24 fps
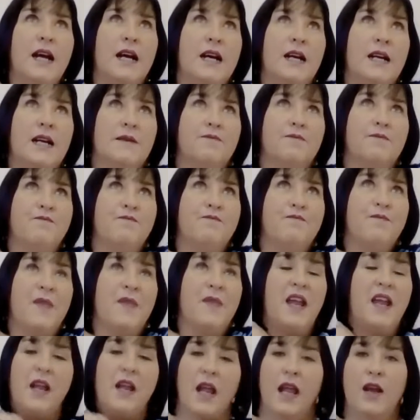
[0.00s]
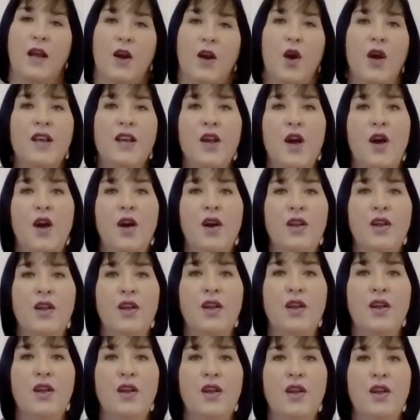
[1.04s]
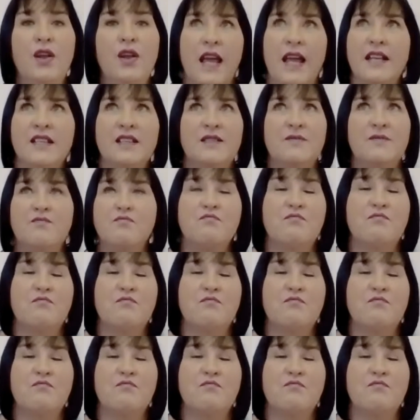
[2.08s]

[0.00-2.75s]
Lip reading: and I know that